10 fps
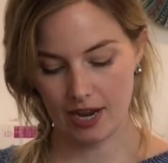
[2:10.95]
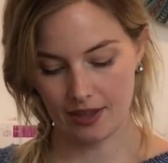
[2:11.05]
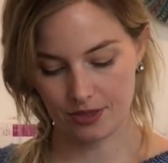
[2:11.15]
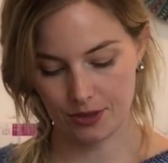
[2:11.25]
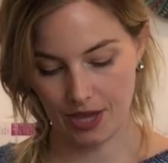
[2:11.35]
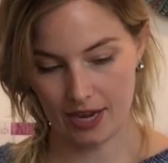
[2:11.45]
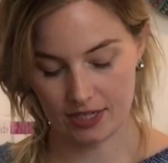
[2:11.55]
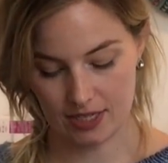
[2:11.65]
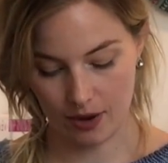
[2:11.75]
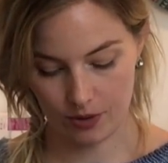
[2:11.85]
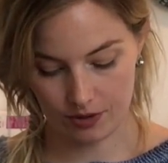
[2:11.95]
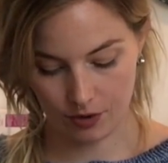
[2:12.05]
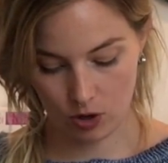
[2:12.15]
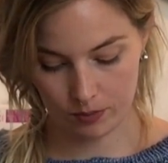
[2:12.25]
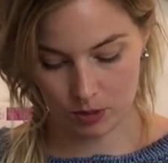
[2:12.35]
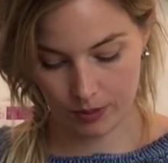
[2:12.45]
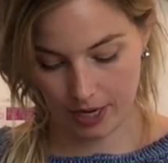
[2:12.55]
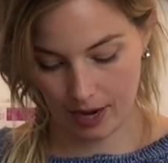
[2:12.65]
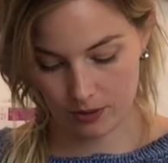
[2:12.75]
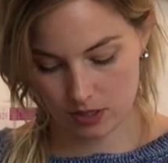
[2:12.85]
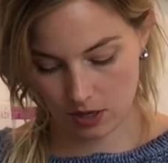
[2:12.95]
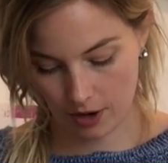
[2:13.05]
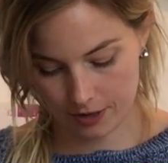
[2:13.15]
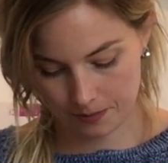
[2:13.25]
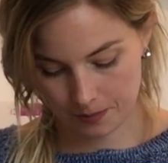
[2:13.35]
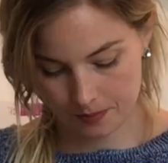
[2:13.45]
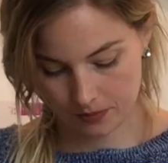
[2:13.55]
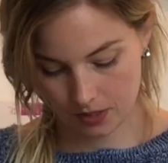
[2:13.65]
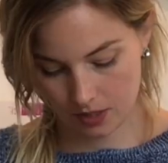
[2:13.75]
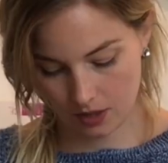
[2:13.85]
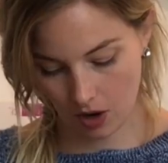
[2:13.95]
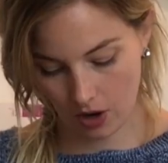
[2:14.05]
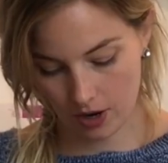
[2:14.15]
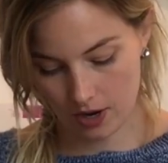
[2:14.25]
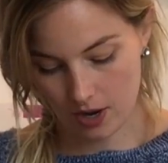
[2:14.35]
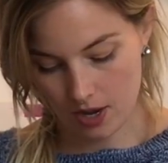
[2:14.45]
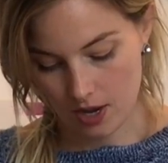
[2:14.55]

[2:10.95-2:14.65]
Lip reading: and that is out of A Homespun House yarn in our